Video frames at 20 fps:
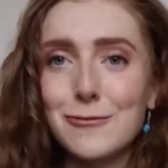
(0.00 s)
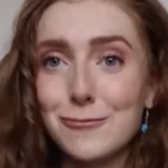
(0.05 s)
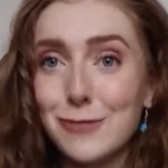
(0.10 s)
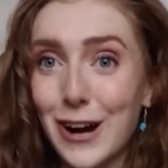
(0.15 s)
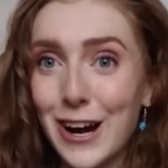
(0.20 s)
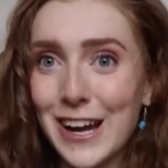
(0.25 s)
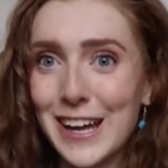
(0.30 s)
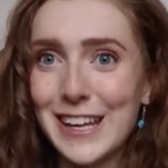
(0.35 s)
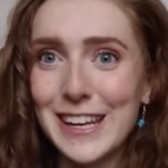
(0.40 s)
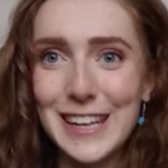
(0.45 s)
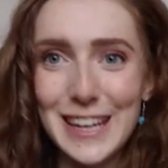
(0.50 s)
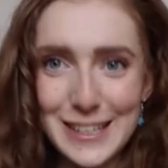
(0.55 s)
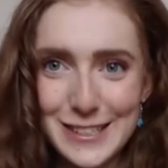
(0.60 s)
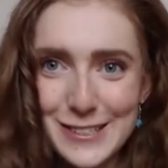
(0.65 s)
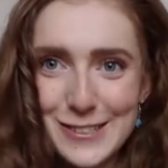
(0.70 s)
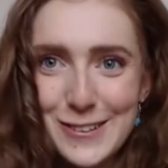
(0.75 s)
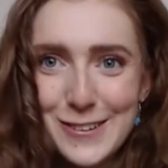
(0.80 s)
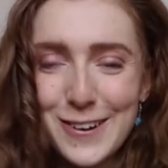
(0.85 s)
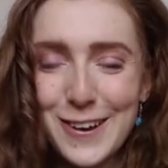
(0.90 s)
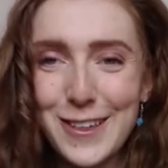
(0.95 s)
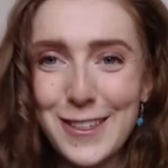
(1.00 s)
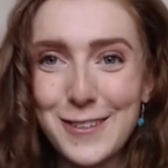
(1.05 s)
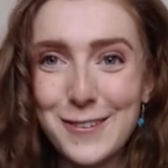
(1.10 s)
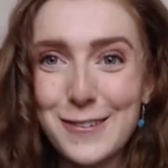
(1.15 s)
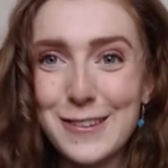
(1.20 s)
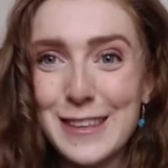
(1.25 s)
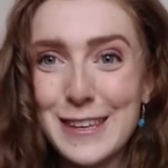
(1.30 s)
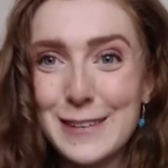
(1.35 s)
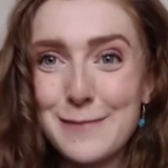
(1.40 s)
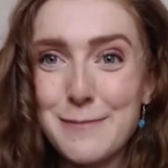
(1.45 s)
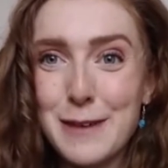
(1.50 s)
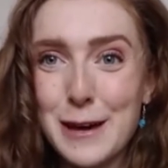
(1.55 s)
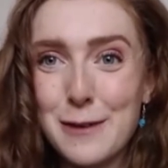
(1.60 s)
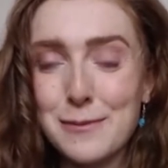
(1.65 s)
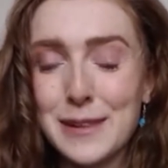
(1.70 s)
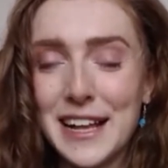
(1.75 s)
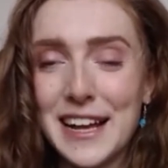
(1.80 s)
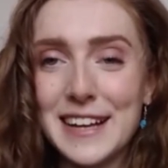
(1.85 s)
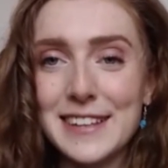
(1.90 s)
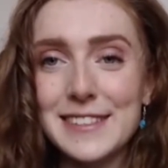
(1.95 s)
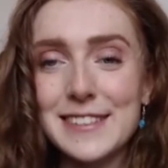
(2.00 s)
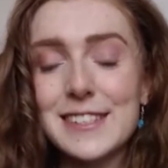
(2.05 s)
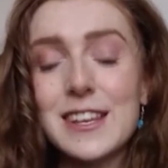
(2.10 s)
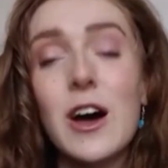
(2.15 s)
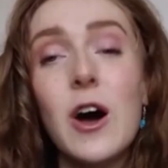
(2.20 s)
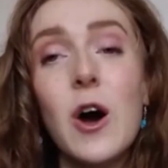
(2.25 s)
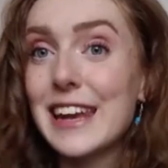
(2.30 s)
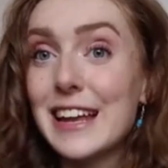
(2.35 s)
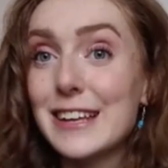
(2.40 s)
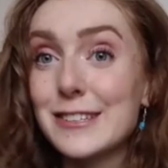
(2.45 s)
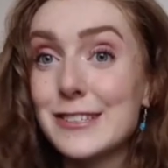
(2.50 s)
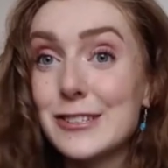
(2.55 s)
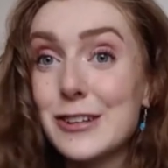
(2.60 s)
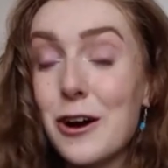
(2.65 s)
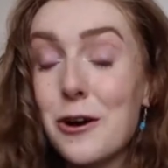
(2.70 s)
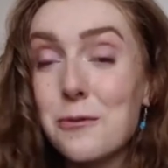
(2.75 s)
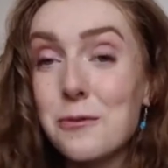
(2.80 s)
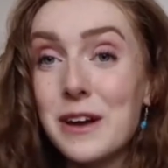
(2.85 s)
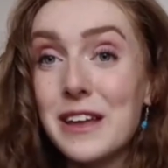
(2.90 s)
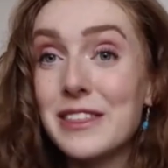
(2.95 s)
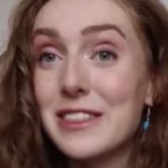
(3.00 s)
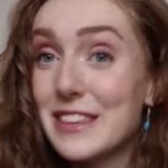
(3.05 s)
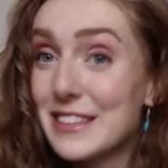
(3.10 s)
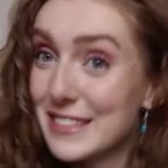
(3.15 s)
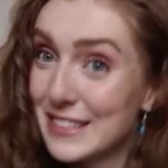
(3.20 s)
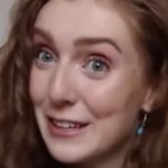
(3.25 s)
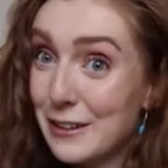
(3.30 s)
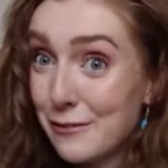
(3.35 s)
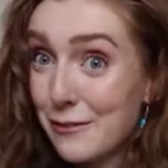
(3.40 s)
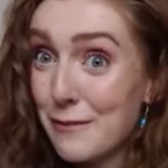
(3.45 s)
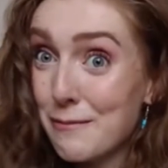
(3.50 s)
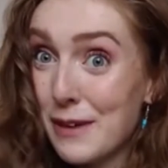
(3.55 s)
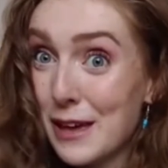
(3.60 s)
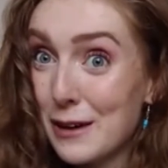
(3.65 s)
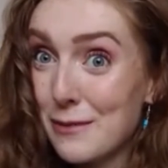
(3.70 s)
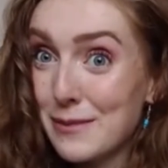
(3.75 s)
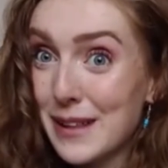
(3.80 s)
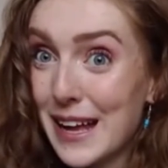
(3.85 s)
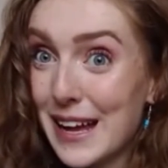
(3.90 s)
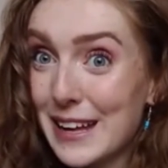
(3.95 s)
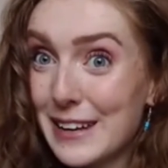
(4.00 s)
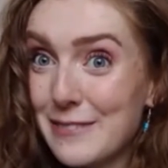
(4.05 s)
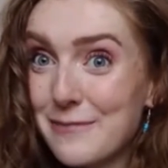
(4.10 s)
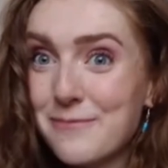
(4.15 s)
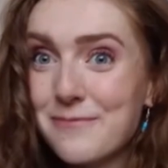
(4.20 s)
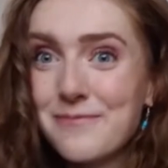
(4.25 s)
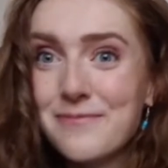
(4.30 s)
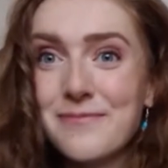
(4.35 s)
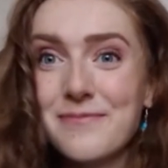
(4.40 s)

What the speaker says: Right, let's talk you through these meal plans. Let's start with the silver meal plan.